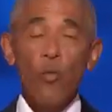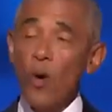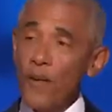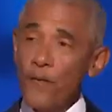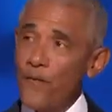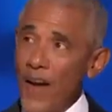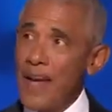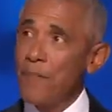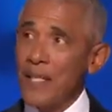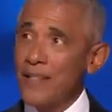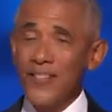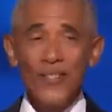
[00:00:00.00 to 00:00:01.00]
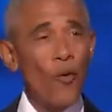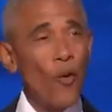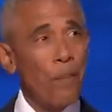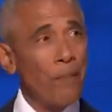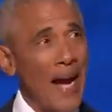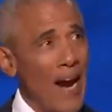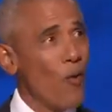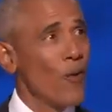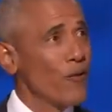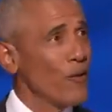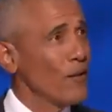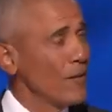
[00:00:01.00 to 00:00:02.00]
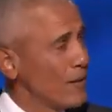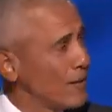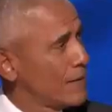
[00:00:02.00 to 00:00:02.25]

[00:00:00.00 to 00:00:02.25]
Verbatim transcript: weren't famous or powerful